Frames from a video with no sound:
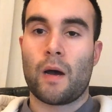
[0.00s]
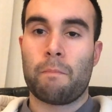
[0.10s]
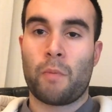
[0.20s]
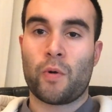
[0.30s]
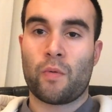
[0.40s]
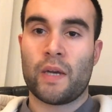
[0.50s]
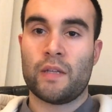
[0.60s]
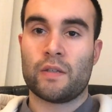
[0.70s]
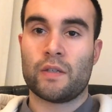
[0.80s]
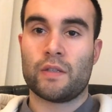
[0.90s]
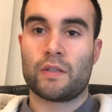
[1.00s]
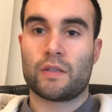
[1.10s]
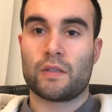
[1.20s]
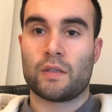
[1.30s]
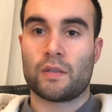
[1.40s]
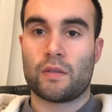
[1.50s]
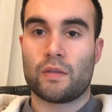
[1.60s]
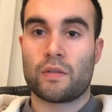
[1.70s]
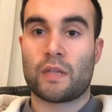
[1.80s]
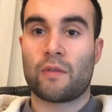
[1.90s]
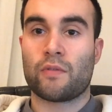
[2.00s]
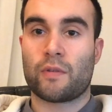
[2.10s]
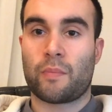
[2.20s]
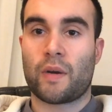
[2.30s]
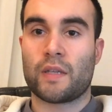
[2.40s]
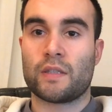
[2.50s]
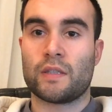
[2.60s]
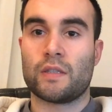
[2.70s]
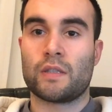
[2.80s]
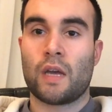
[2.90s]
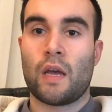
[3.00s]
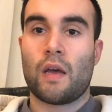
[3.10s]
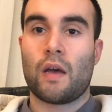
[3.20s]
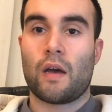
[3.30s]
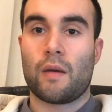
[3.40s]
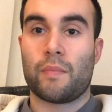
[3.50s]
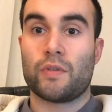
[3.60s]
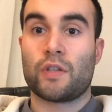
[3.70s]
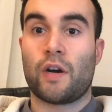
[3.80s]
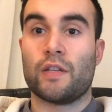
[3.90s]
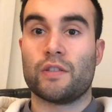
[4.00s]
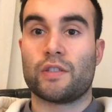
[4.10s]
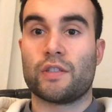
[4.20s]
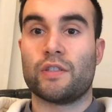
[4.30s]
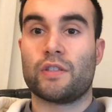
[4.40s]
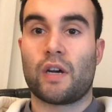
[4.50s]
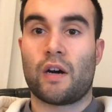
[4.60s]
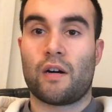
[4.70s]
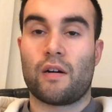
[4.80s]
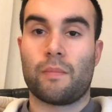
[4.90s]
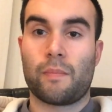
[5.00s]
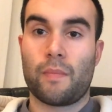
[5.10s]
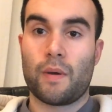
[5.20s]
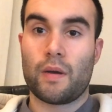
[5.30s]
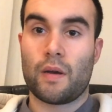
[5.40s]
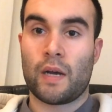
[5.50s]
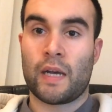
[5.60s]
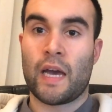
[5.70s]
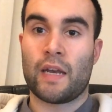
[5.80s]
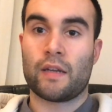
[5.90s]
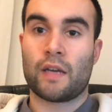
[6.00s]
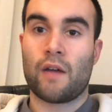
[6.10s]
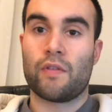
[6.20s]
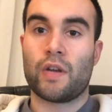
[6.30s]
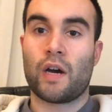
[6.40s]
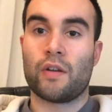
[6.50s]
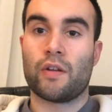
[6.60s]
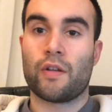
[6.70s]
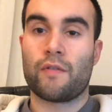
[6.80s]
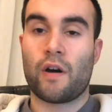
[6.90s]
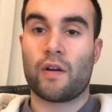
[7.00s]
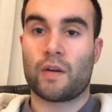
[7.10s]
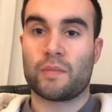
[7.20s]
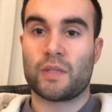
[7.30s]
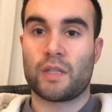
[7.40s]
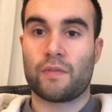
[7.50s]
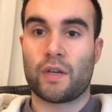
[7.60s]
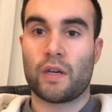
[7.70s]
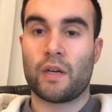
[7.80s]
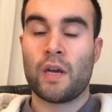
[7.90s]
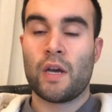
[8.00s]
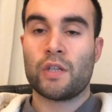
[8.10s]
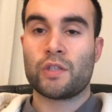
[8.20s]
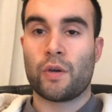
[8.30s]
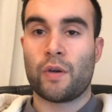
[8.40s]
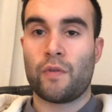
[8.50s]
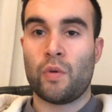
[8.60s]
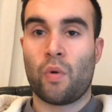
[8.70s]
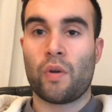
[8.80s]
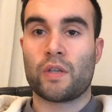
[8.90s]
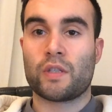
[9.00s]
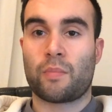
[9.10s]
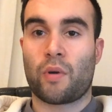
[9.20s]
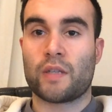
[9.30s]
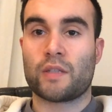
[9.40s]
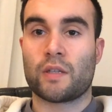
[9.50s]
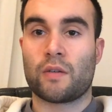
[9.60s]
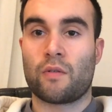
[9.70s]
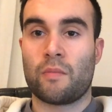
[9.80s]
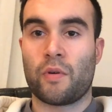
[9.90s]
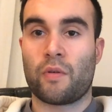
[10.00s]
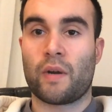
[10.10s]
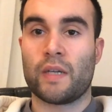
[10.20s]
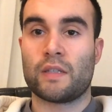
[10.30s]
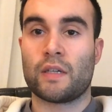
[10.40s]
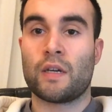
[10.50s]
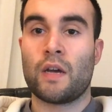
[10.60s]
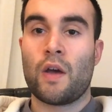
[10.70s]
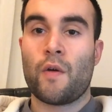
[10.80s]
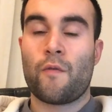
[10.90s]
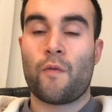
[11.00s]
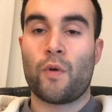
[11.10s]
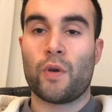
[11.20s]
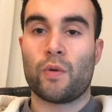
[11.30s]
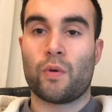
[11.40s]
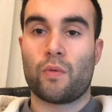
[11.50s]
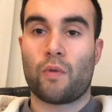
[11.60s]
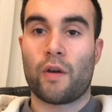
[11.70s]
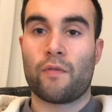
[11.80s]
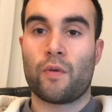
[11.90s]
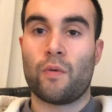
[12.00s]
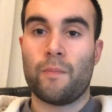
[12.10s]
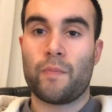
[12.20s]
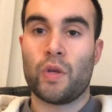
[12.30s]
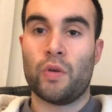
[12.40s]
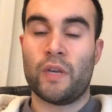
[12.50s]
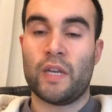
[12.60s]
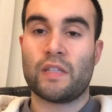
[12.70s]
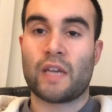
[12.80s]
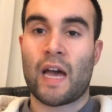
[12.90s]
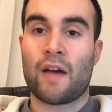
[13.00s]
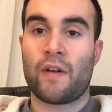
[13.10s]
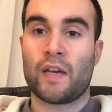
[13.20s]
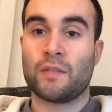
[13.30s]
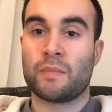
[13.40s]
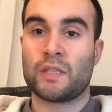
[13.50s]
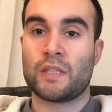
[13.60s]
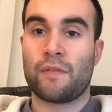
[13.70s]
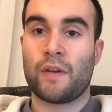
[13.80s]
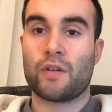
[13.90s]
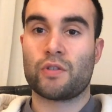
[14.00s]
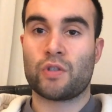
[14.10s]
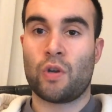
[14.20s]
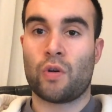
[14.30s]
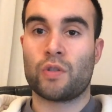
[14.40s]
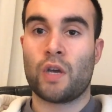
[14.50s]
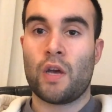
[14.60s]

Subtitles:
Moderators, sound suppressors, silencers are again covered under the firearms certificate. So if you want a suppressor or a moderator for your rifle, you need to have a specific slot